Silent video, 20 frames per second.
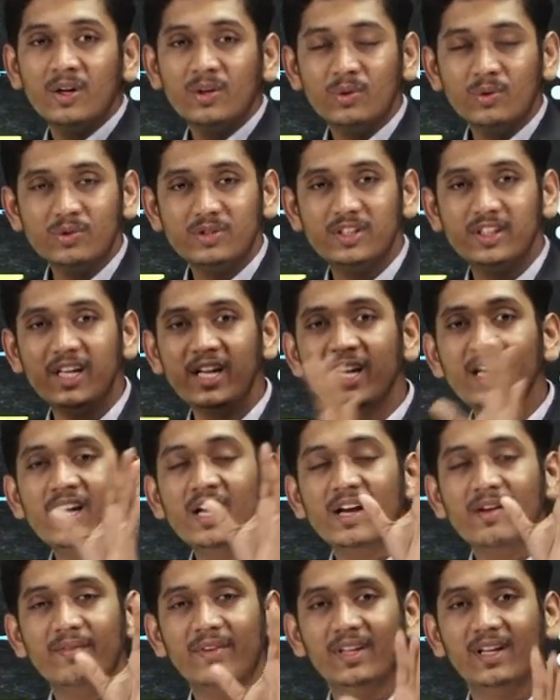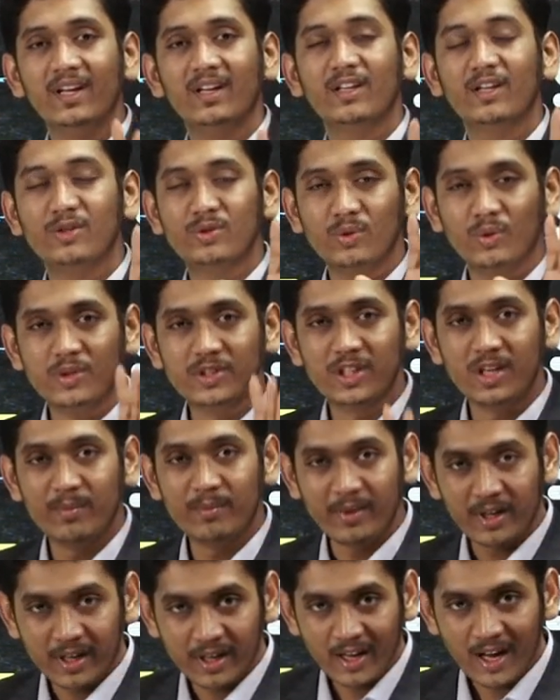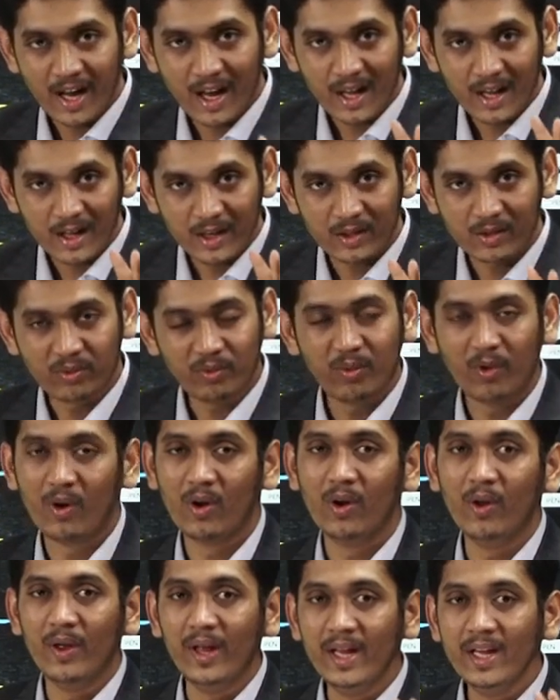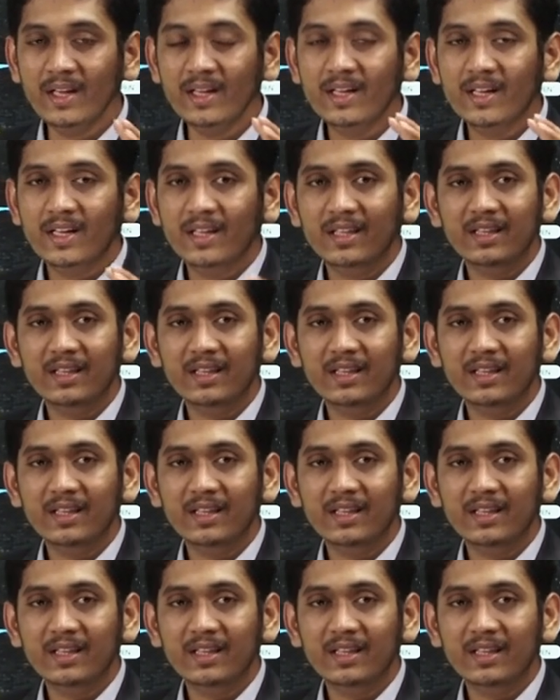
to see whether the social media is following